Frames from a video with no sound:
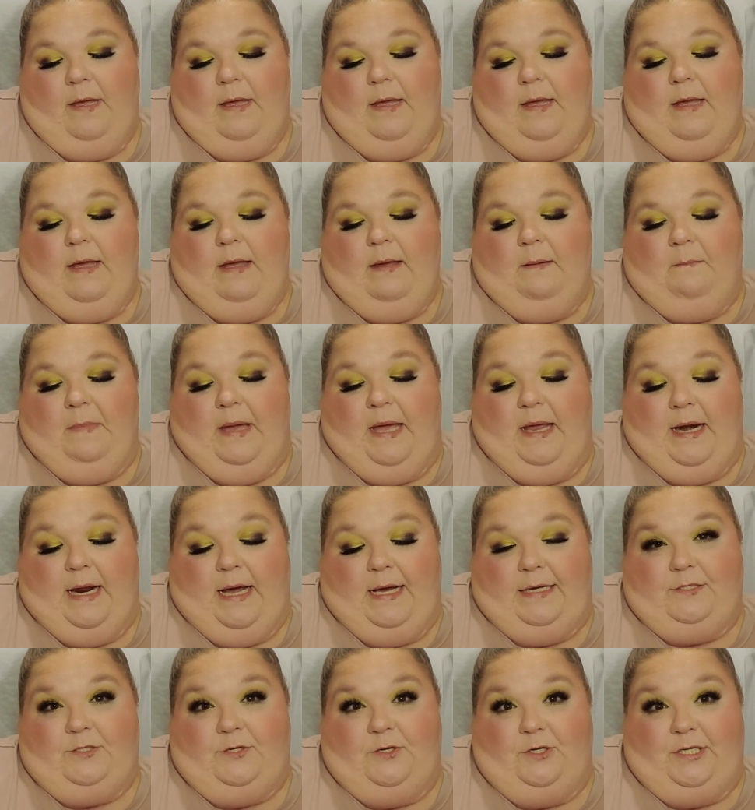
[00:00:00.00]

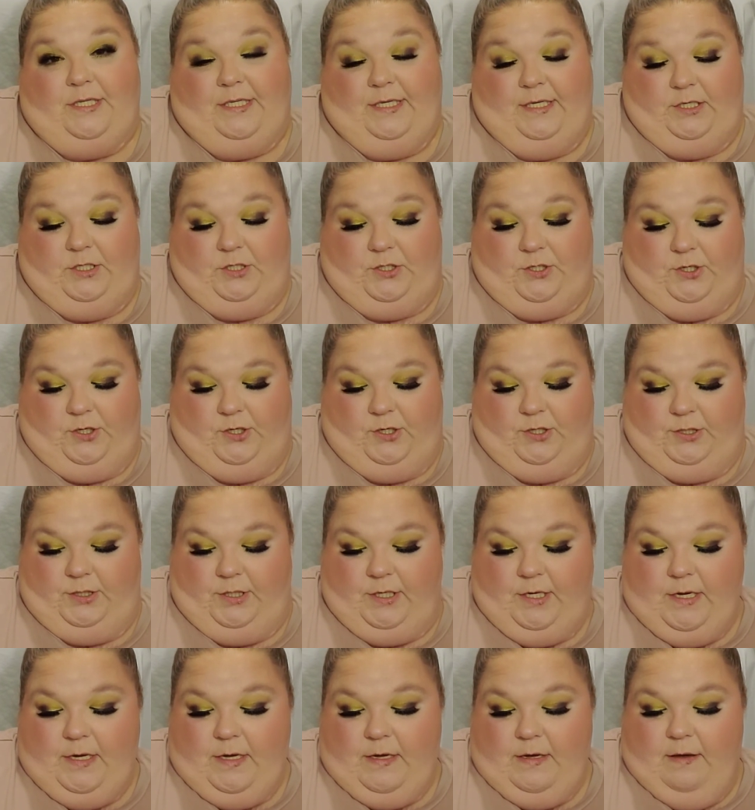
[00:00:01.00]
Manizer Sisters,
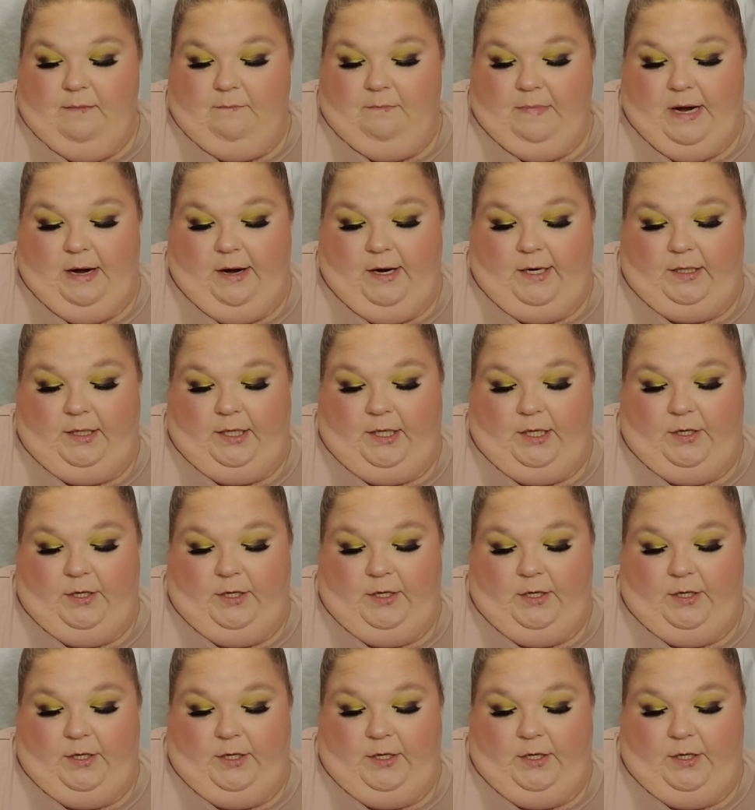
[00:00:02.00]
Mary Lou,